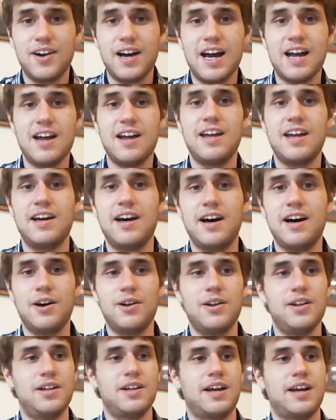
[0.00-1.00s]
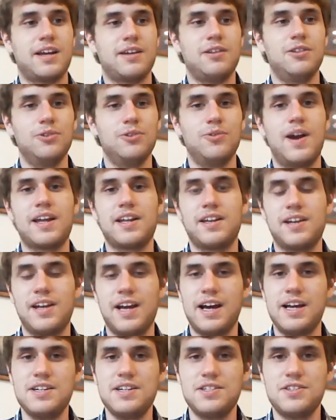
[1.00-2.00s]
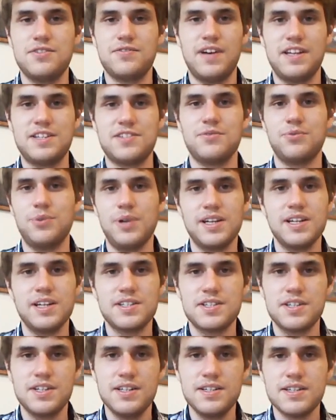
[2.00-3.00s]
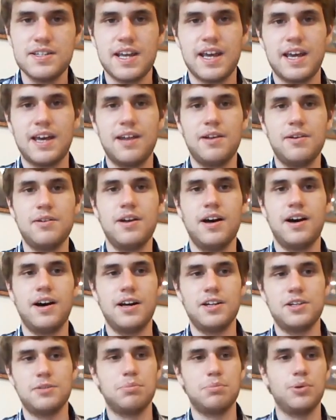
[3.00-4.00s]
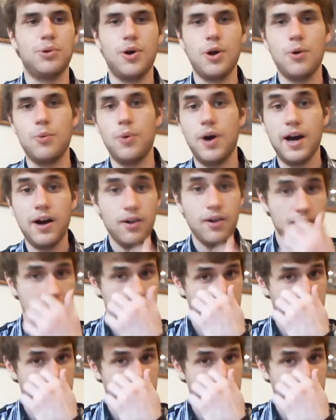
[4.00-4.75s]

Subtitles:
I can recognize defensive weaknesses and deploy well